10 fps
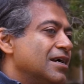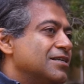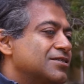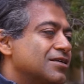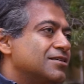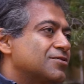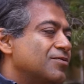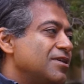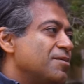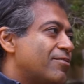It's
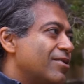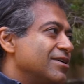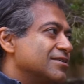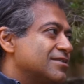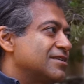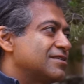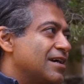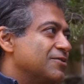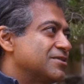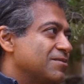really important to sit
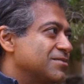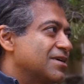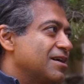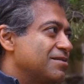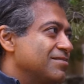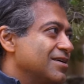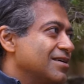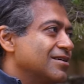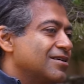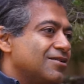down sometime,
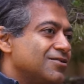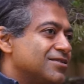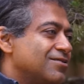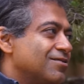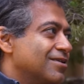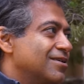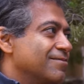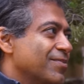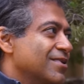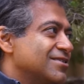close the door,
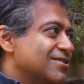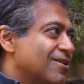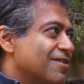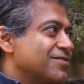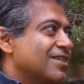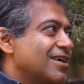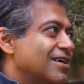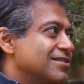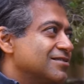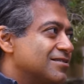turn off the
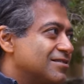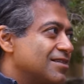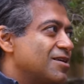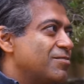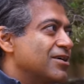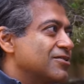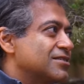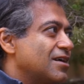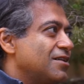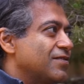lights and just sit there by
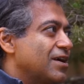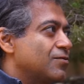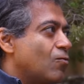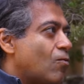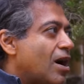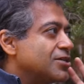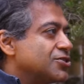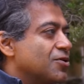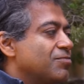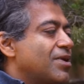yourself and
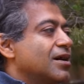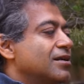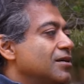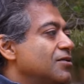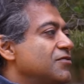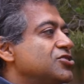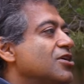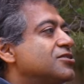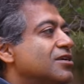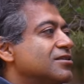watch your mind. Don't even
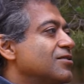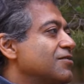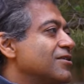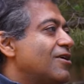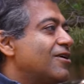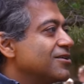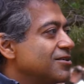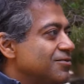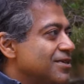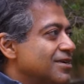judge it. Don't even
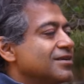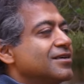argue with it.